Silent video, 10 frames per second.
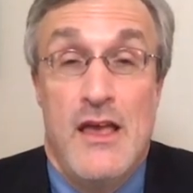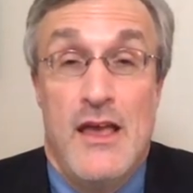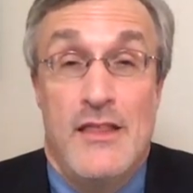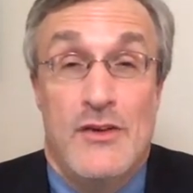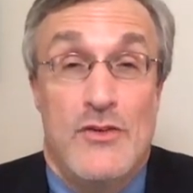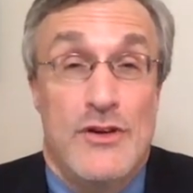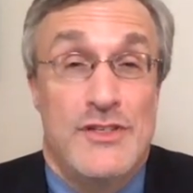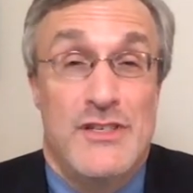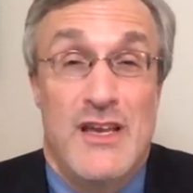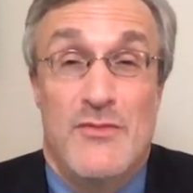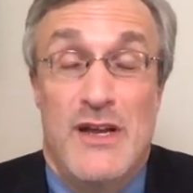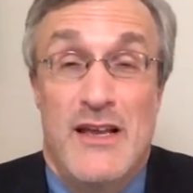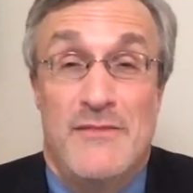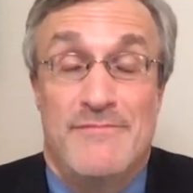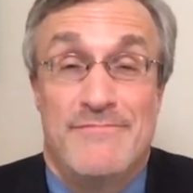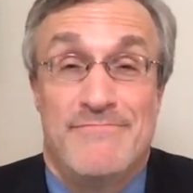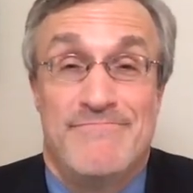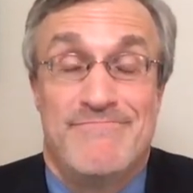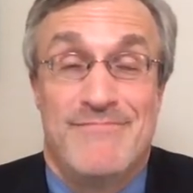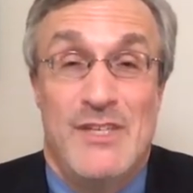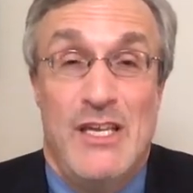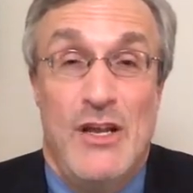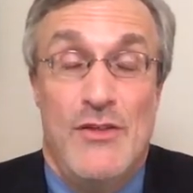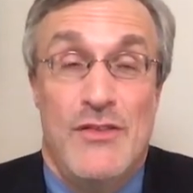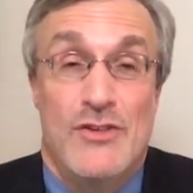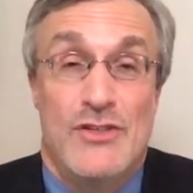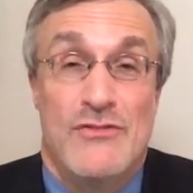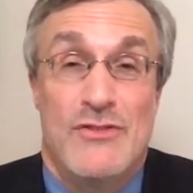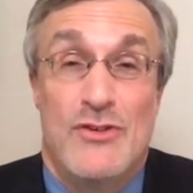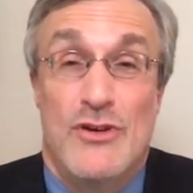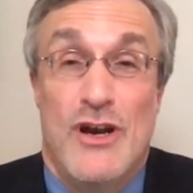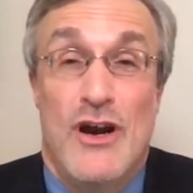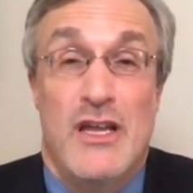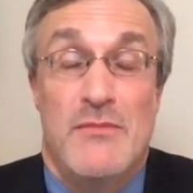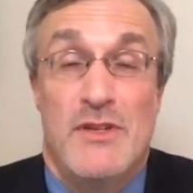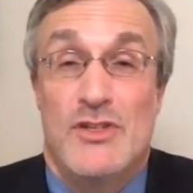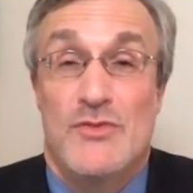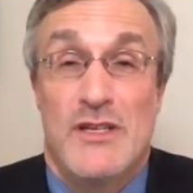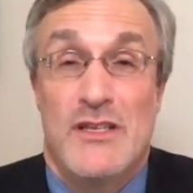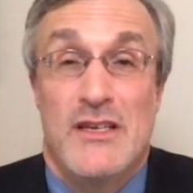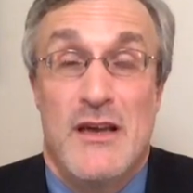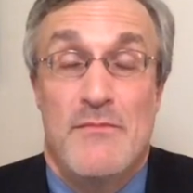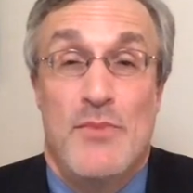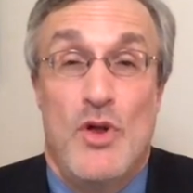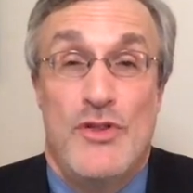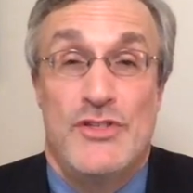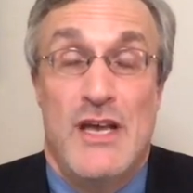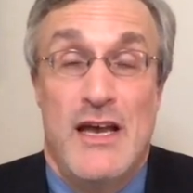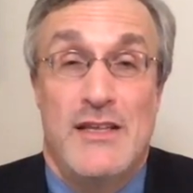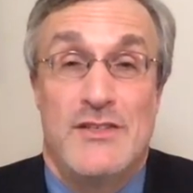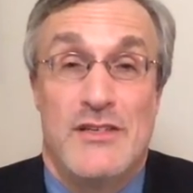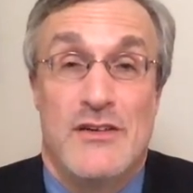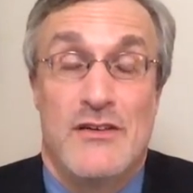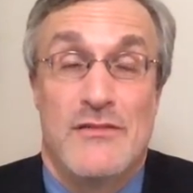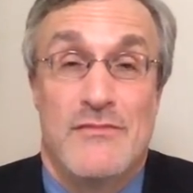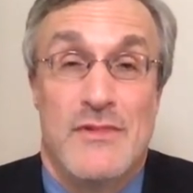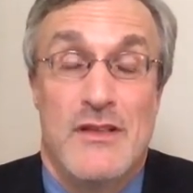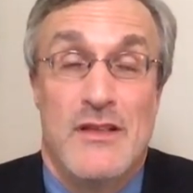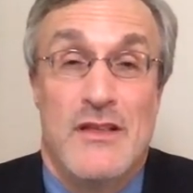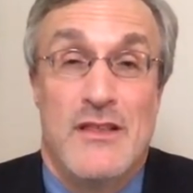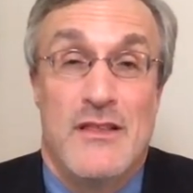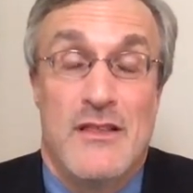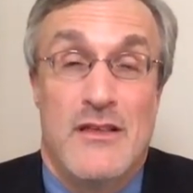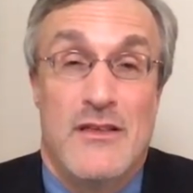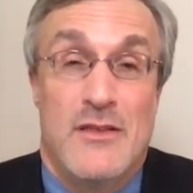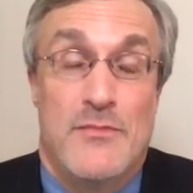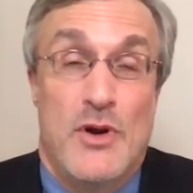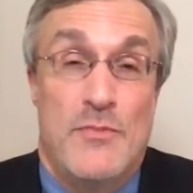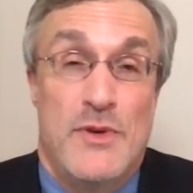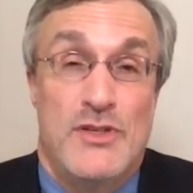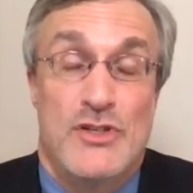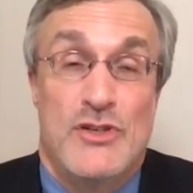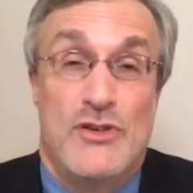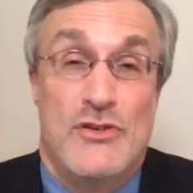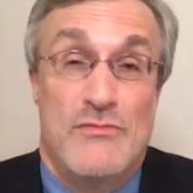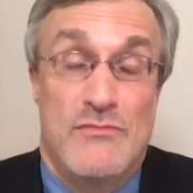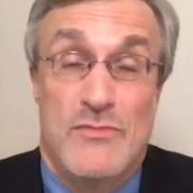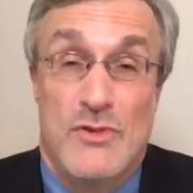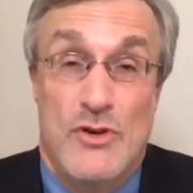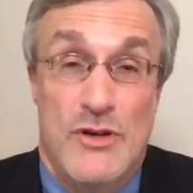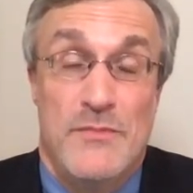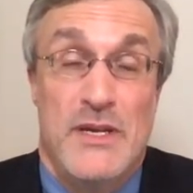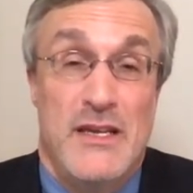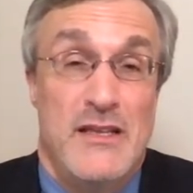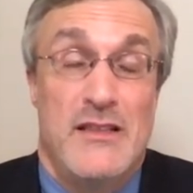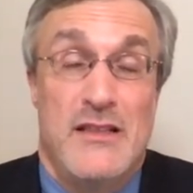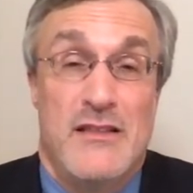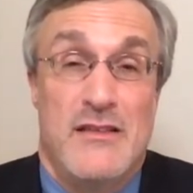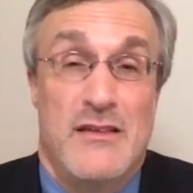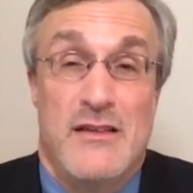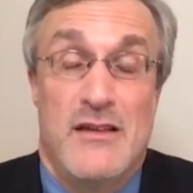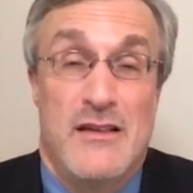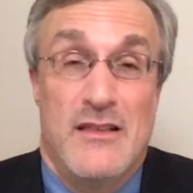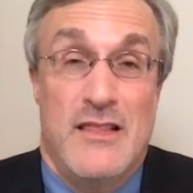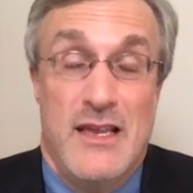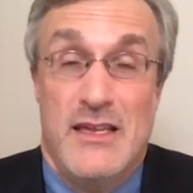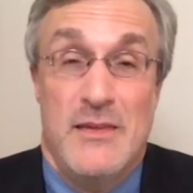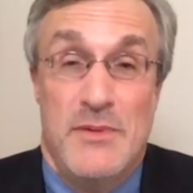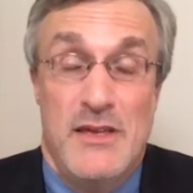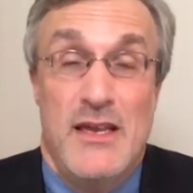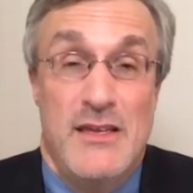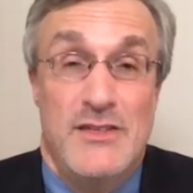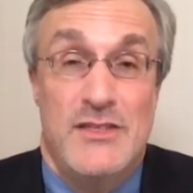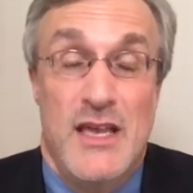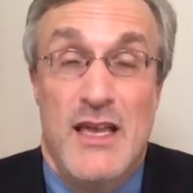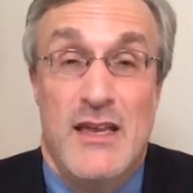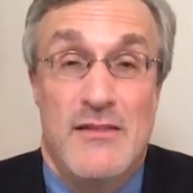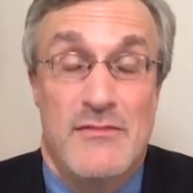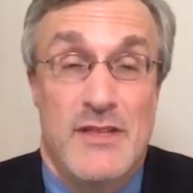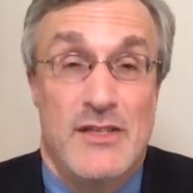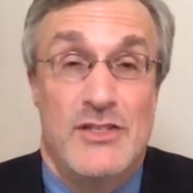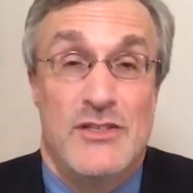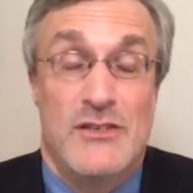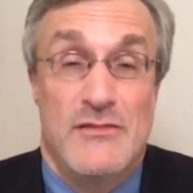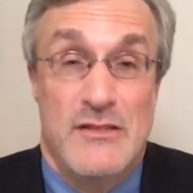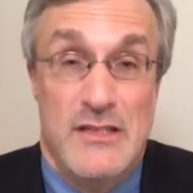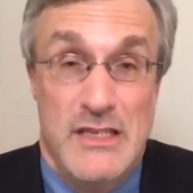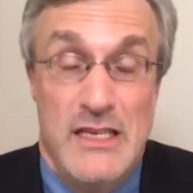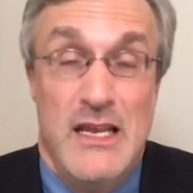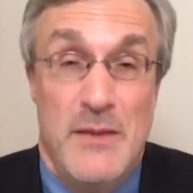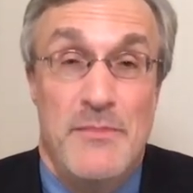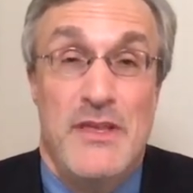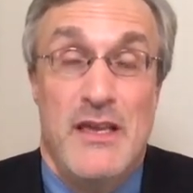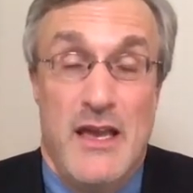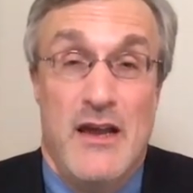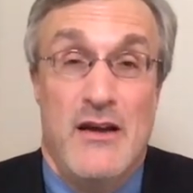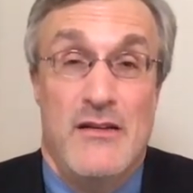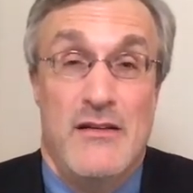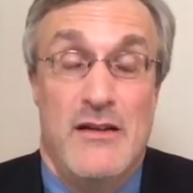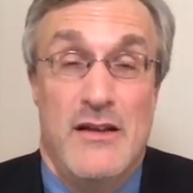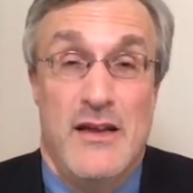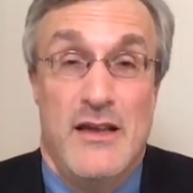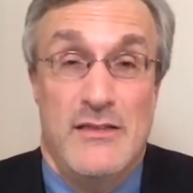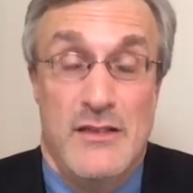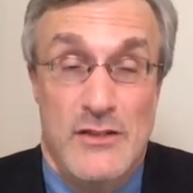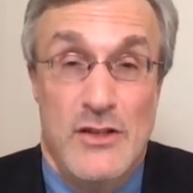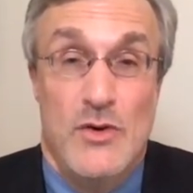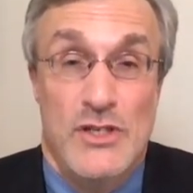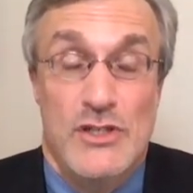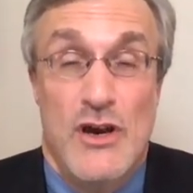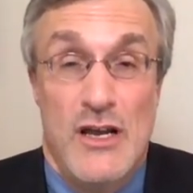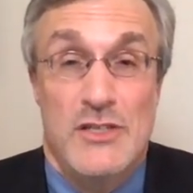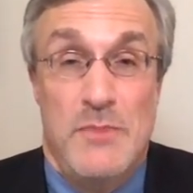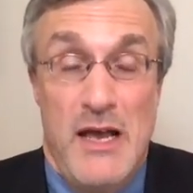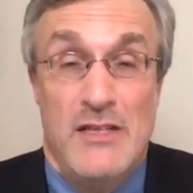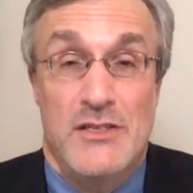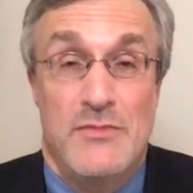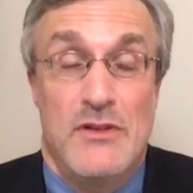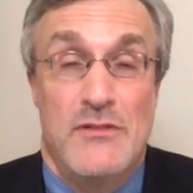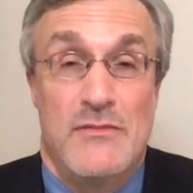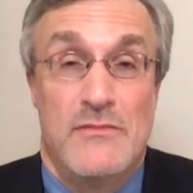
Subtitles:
And the court said, well, there's good arguments really on both sides here. The purpose could be, like EPA is saying, let's clean up the air at the lowest cost possible.